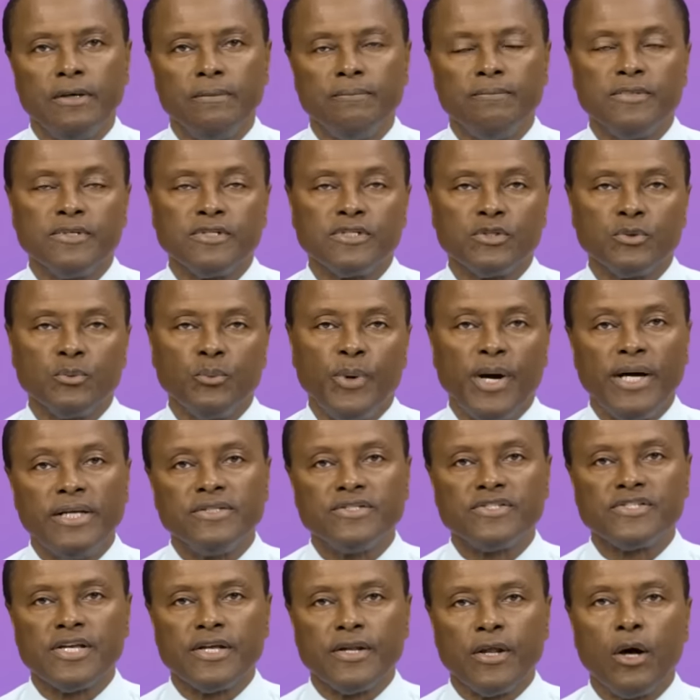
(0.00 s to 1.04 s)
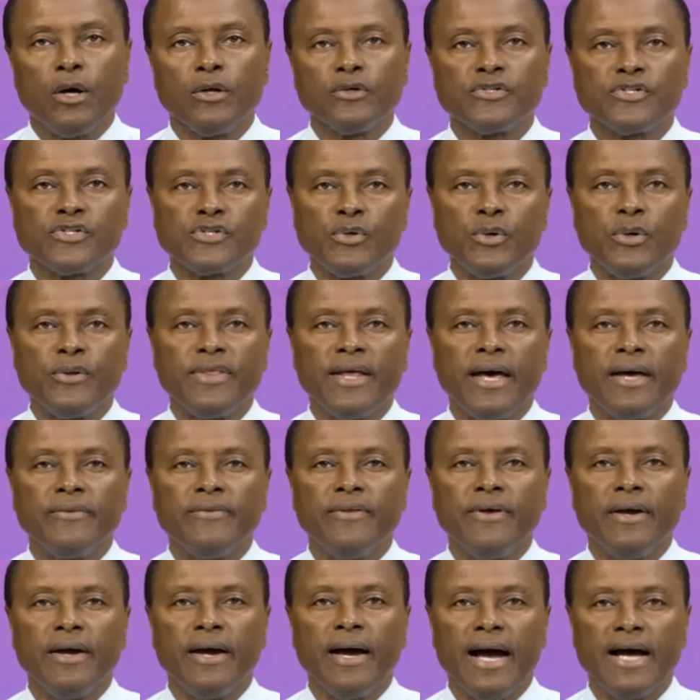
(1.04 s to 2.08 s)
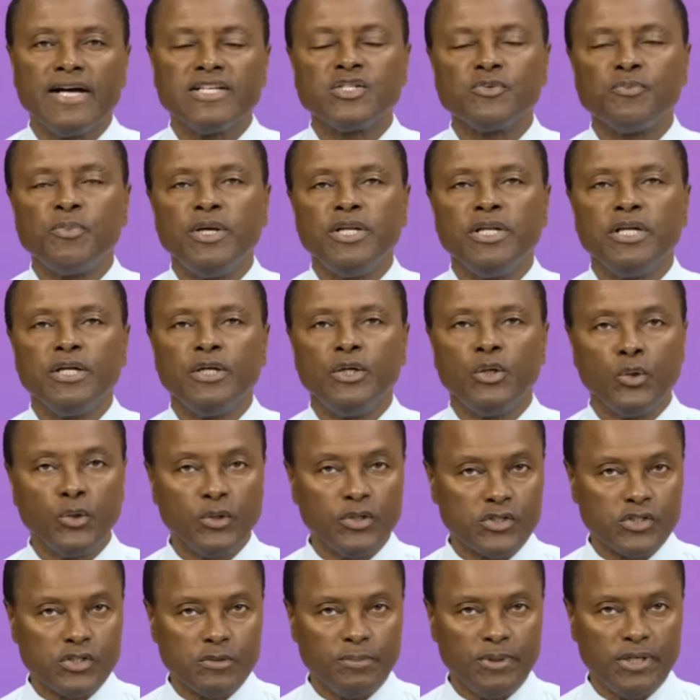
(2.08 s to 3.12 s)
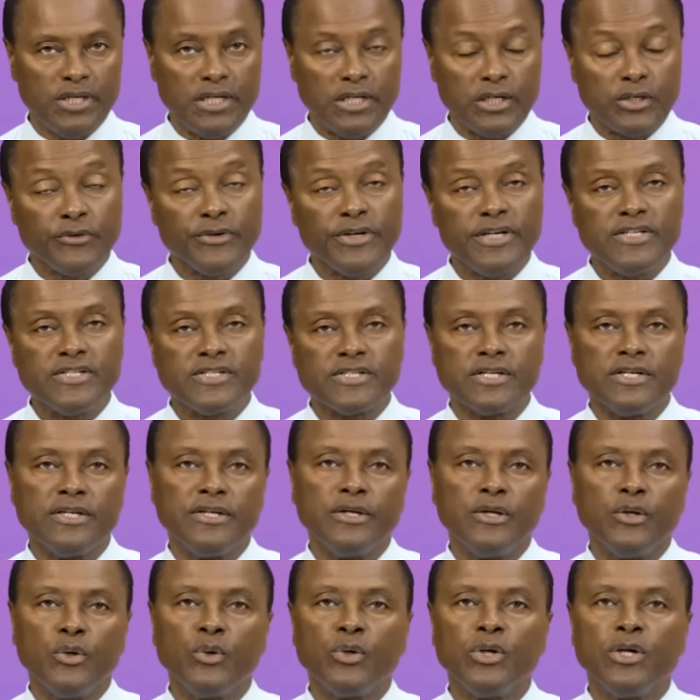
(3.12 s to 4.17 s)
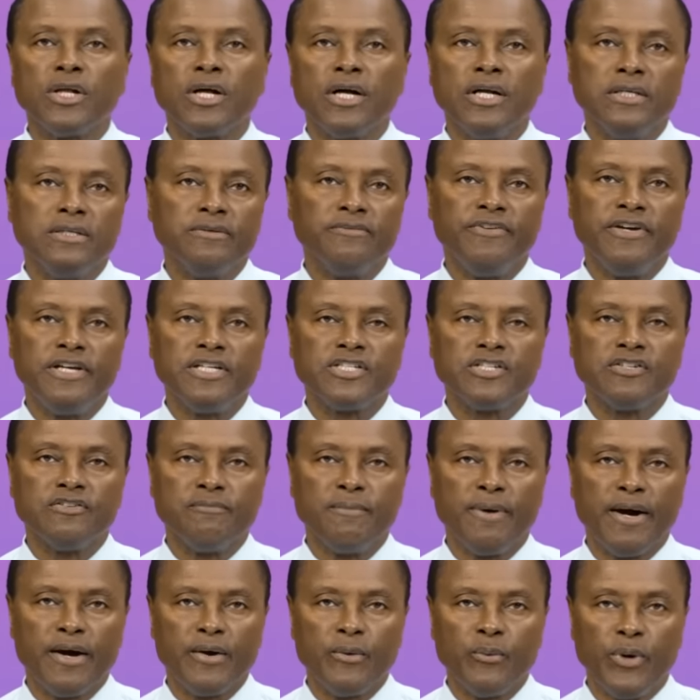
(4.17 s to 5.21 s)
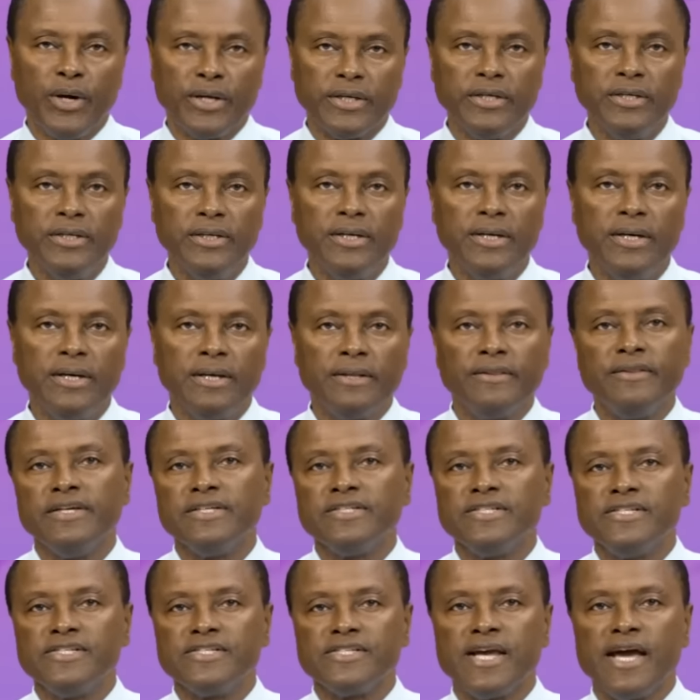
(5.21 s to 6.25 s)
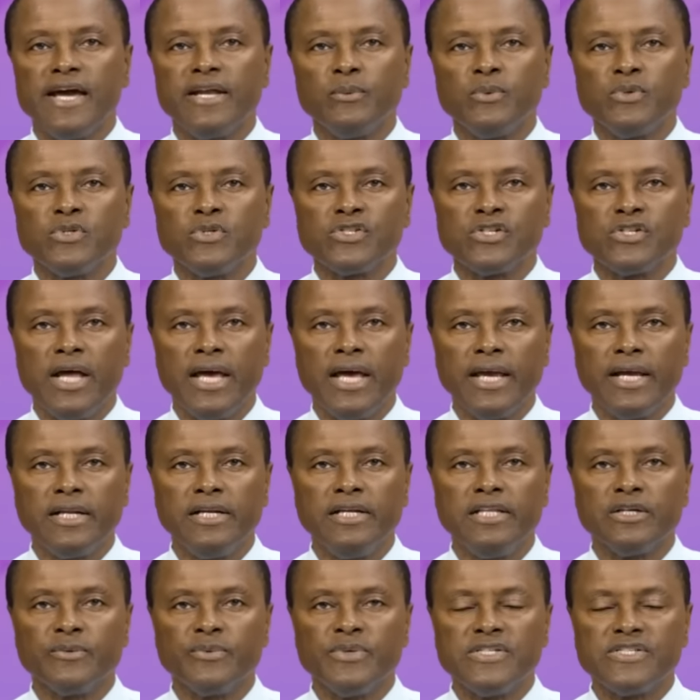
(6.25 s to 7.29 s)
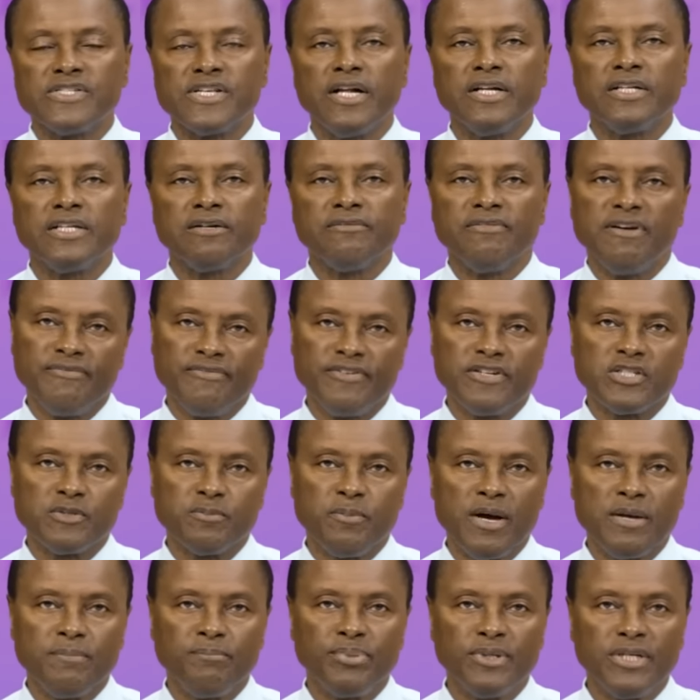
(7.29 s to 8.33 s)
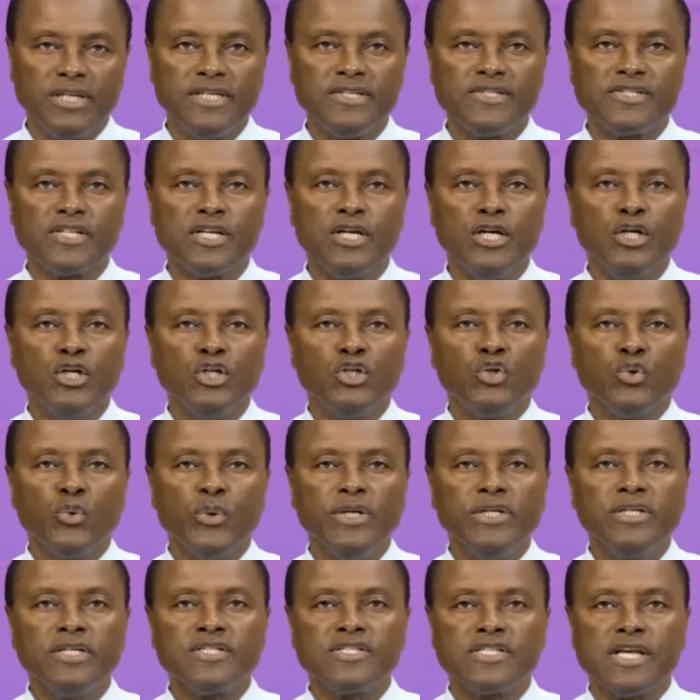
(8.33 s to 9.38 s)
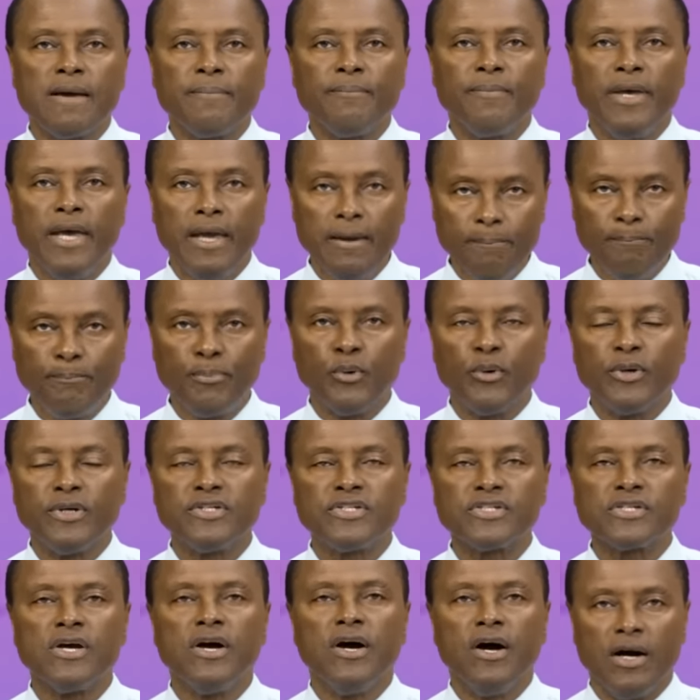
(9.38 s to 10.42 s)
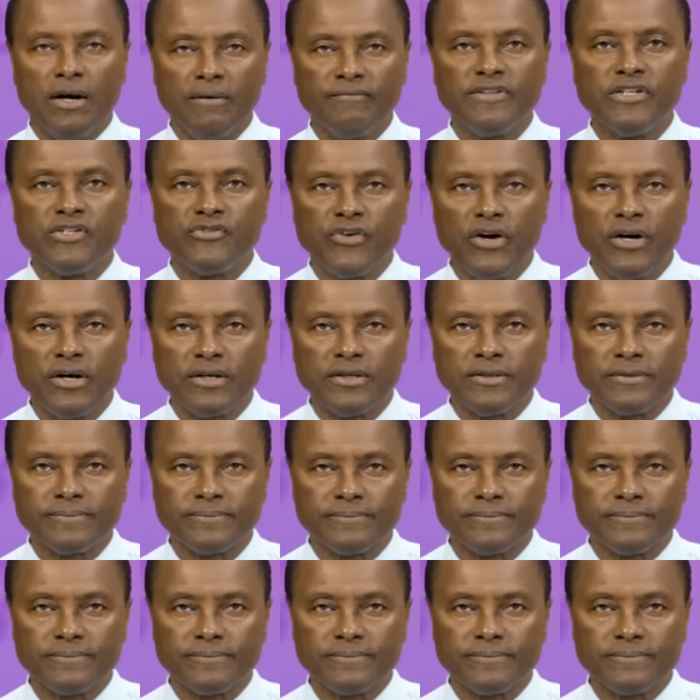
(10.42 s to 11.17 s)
Mr. Welch said also that there has been a noticeable increase in local cultivation of marijuana. This, he said, was likely the result of efforts by police to intercept imports of the drug.